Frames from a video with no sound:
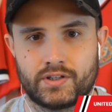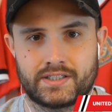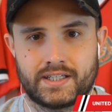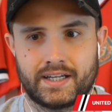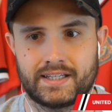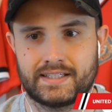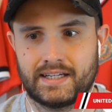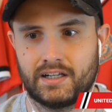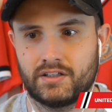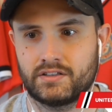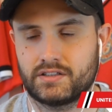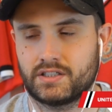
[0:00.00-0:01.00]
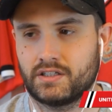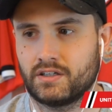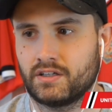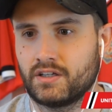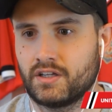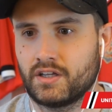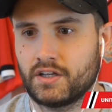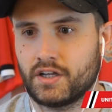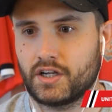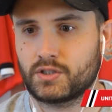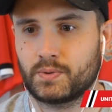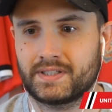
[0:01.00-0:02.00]
exciting talent to
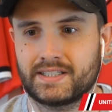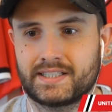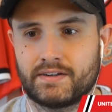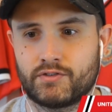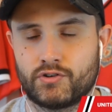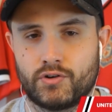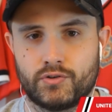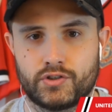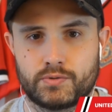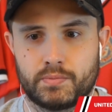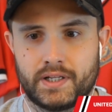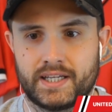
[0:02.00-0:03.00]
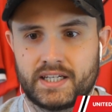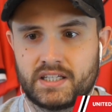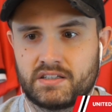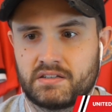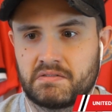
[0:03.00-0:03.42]
a 27 year old that's played